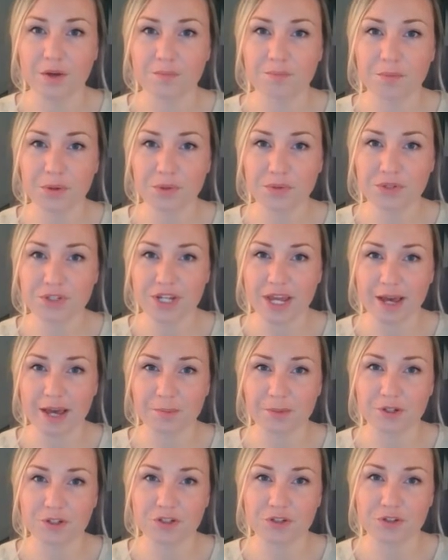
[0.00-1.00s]
Most
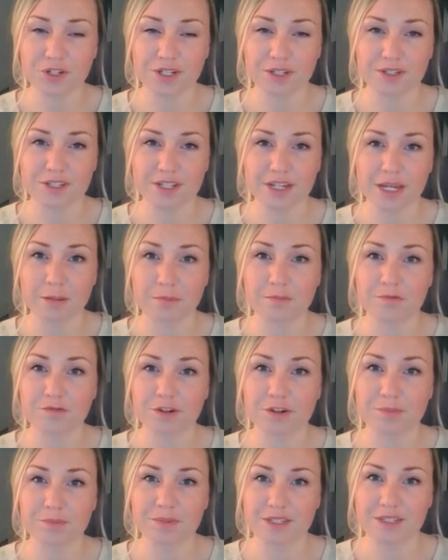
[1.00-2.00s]
apple trees come
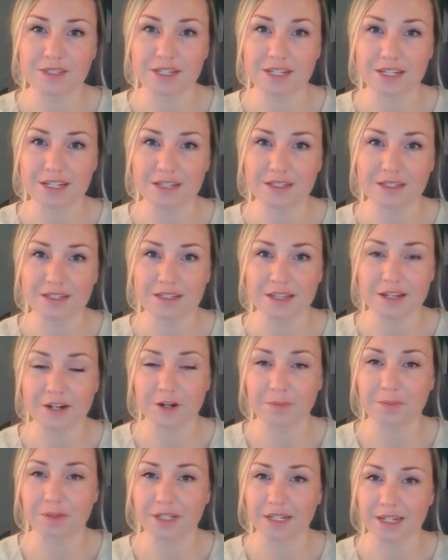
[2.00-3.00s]
from seeds that
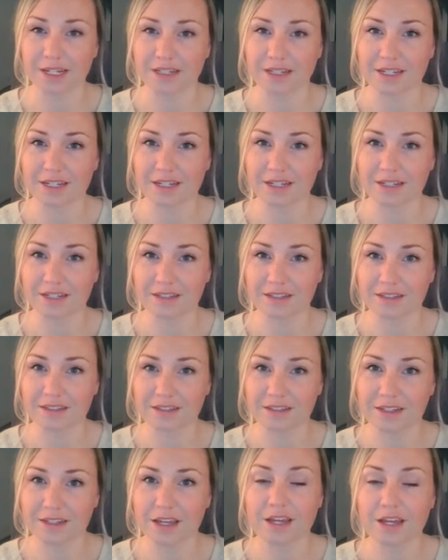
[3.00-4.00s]
are planted.
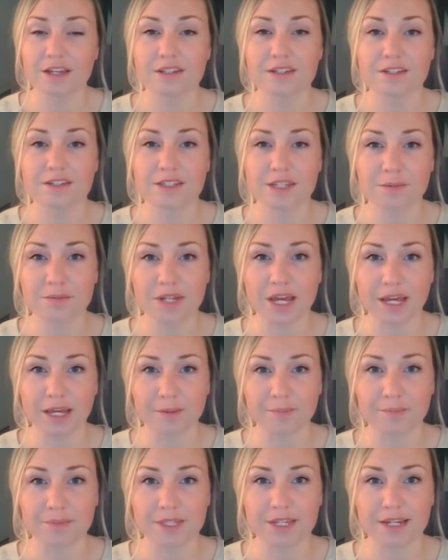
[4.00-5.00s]

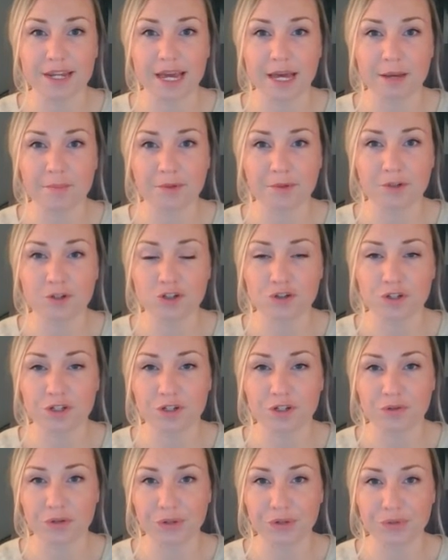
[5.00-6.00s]
Sometimes an apple tree
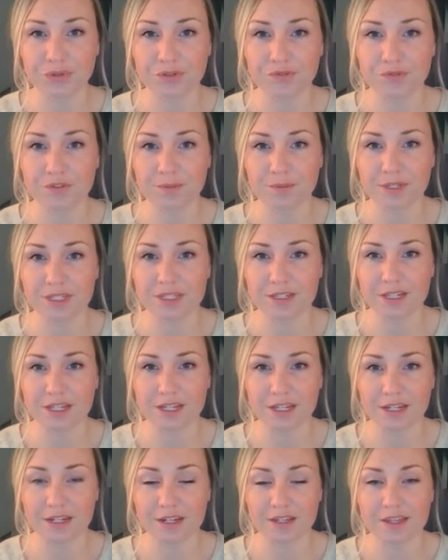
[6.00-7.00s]
grows from a
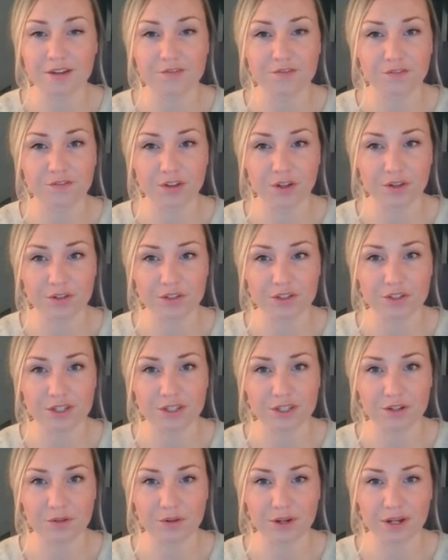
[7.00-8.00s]
seed that falls to
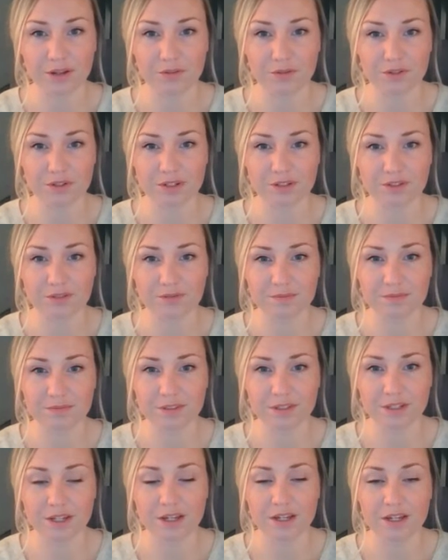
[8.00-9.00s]
the ground.
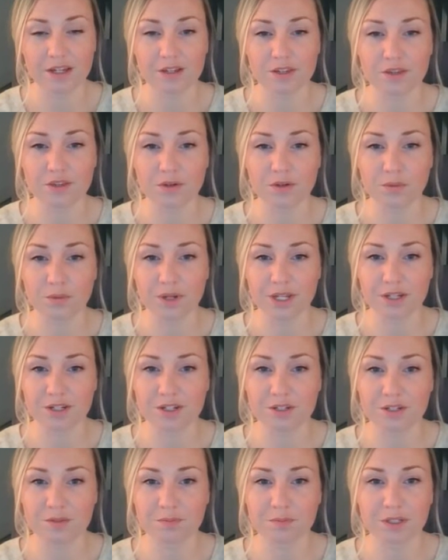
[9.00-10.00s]
The
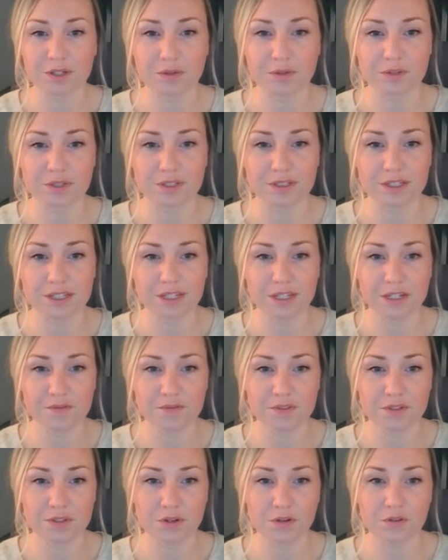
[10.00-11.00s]
wind blows
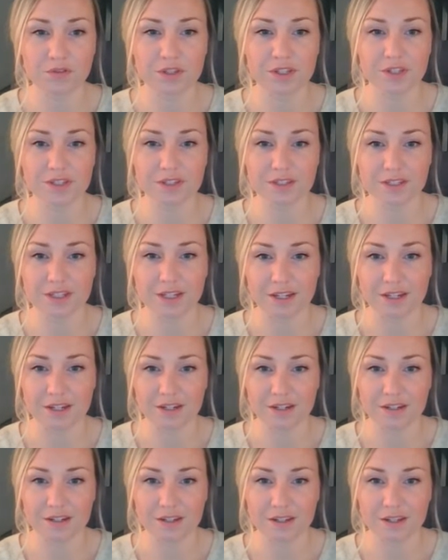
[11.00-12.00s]
leaves over the
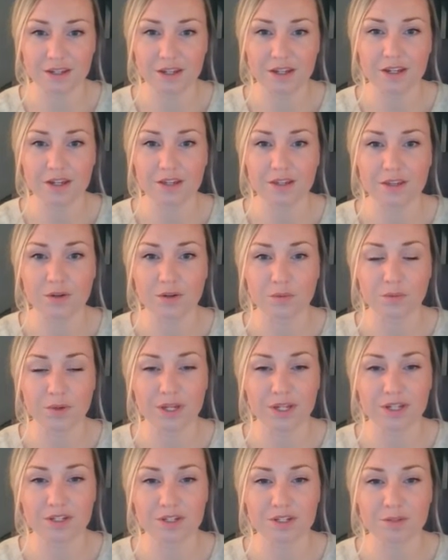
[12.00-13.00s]
seed. The
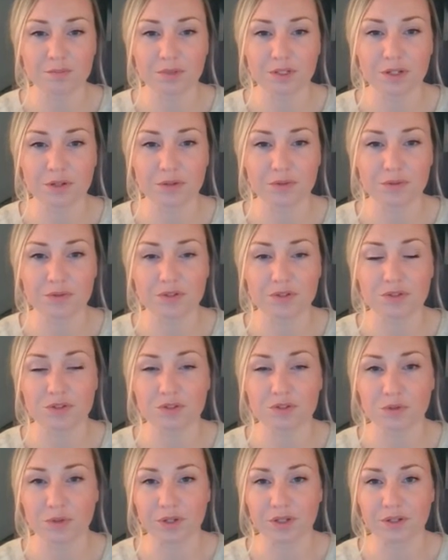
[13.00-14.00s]
wind blows
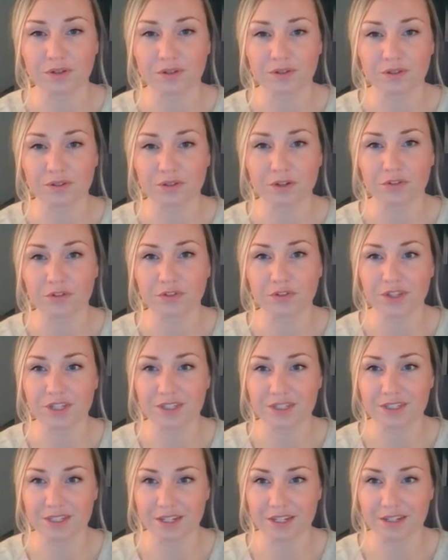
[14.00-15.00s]
soil over
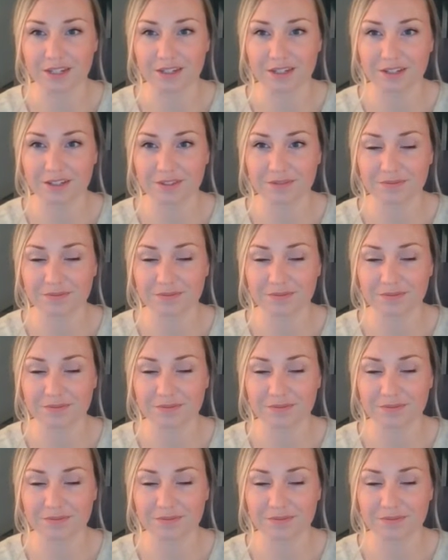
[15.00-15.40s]
the seed.